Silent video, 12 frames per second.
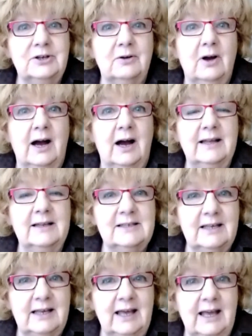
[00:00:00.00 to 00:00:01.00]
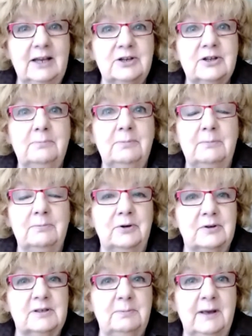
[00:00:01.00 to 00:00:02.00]
your audience, engage the people
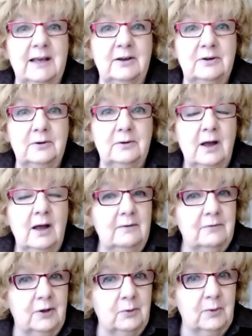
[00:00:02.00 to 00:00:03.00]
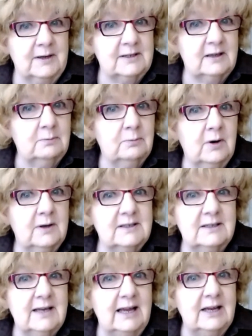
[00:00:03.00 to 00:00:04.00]
you're speaking to for the rest of the
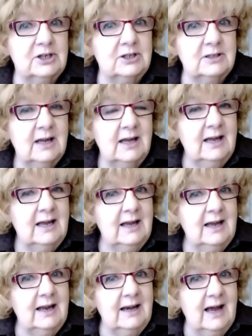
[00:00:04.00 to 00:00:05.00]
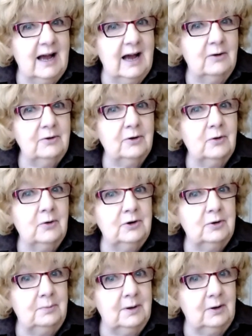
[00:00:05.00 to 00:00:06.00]
presentation, and how you're
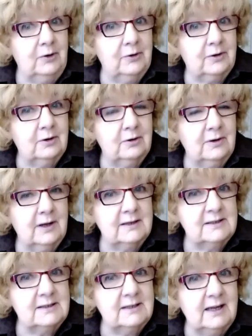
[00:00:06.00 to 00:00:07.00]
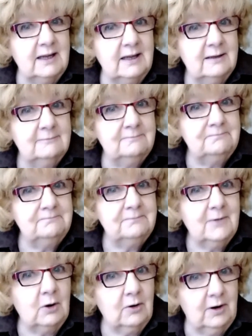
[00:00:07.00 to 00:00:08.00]
going to build their curiosity
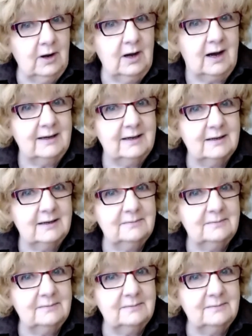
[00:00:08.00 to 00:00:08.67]
or not.